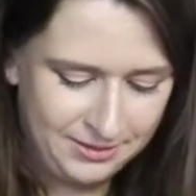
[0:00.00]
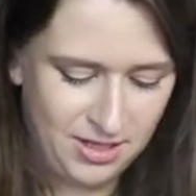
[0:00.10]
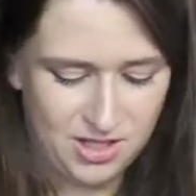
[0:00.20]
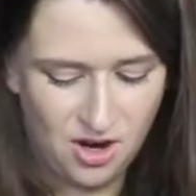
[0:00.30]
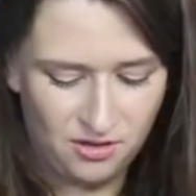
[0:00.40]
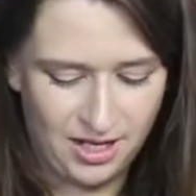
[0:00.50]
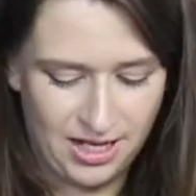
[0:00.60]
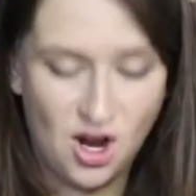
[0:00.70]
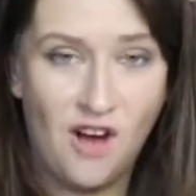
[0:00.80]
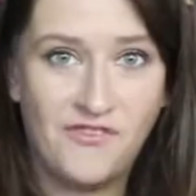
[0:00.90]
that's not
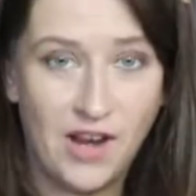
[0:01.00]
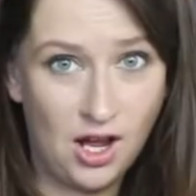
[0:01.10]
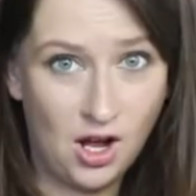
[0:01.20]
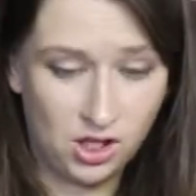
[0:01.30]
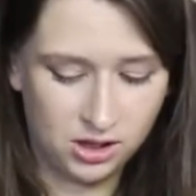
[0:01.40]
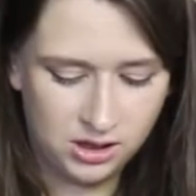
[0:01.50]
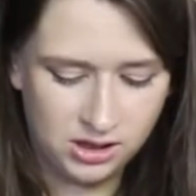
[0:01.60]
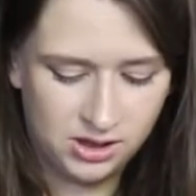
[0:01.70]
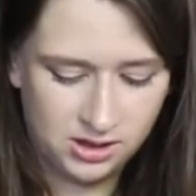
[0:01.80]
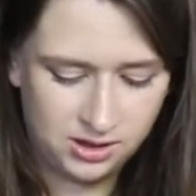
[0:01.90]
for long.
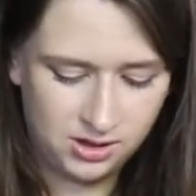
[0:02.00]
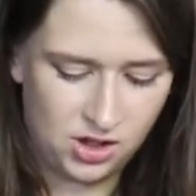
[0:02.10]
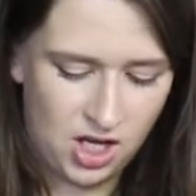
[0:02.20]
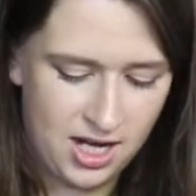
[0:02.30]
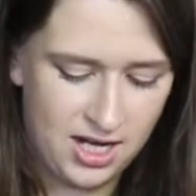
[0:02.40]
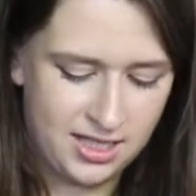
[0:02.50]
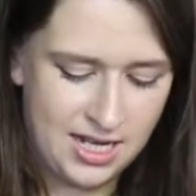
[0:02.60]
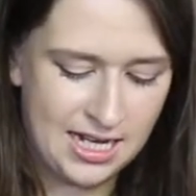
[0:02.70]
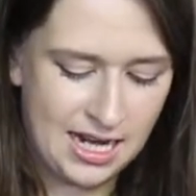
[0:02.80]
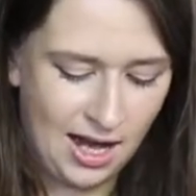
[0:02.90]
China's
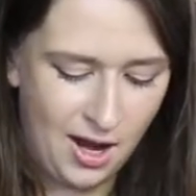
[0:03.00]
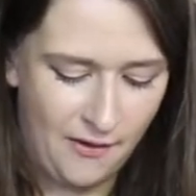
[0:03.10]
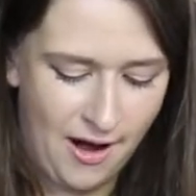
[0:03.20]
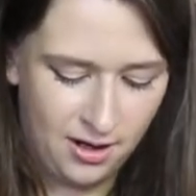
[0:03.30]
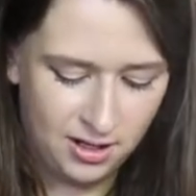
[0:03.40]
taking over.